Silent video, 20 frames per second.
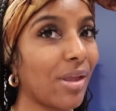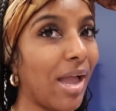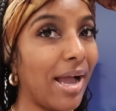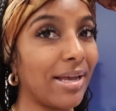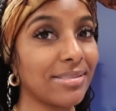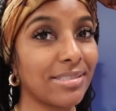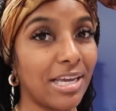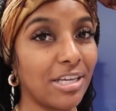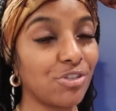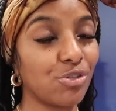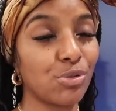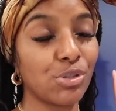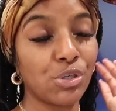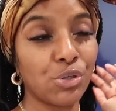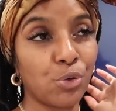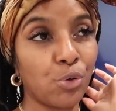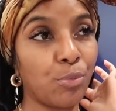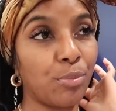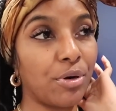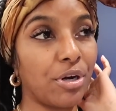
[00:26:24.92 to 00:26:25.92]
I scheduled an
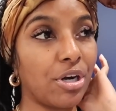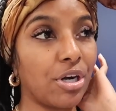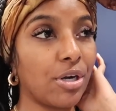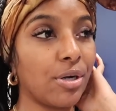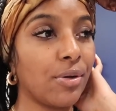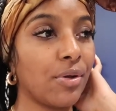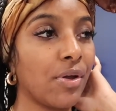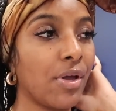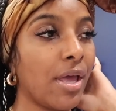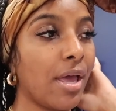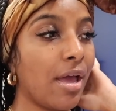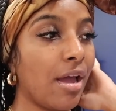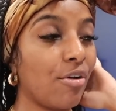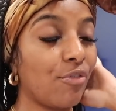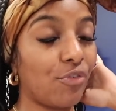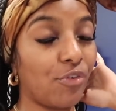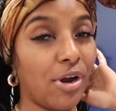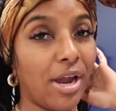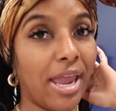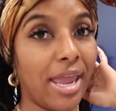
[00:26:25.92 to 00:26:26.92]
Uber
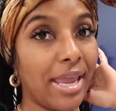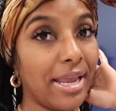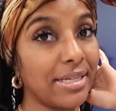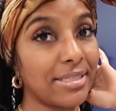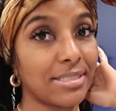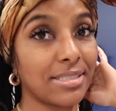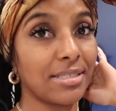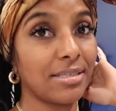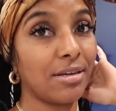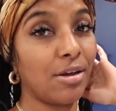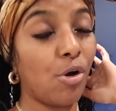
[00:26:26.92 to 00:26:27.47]
for eight.